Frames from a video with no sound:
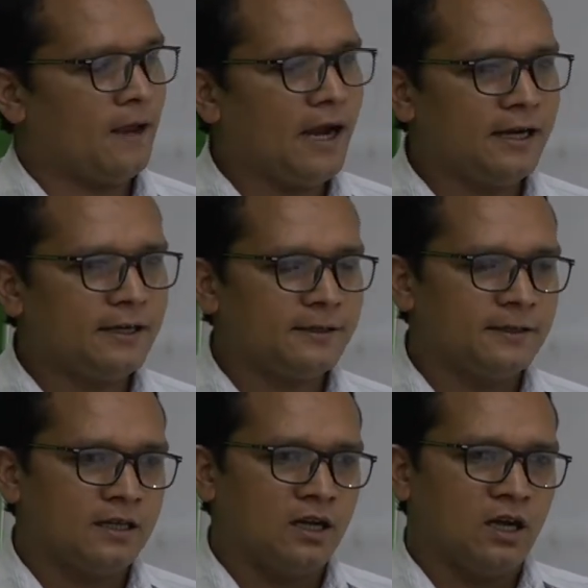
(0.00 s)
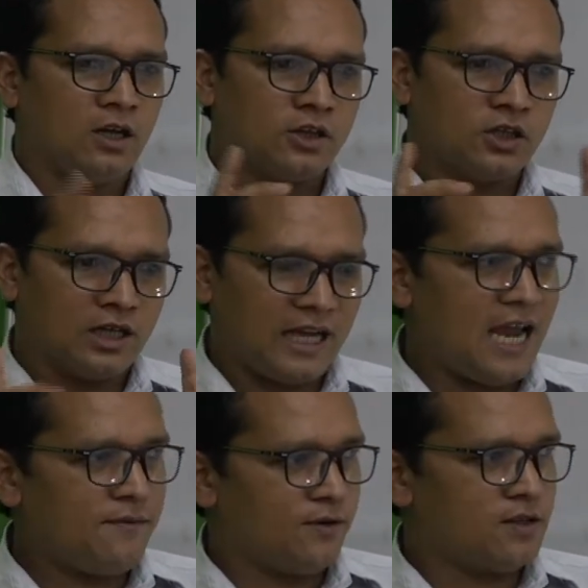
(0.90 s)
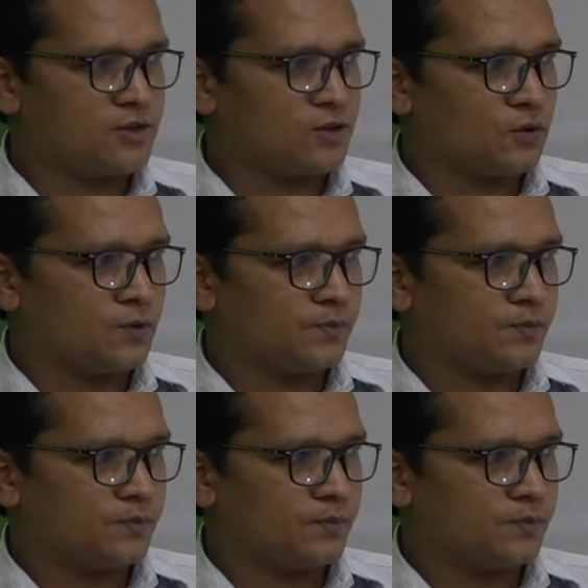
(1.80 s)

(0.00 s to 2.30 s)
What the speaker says: And the life also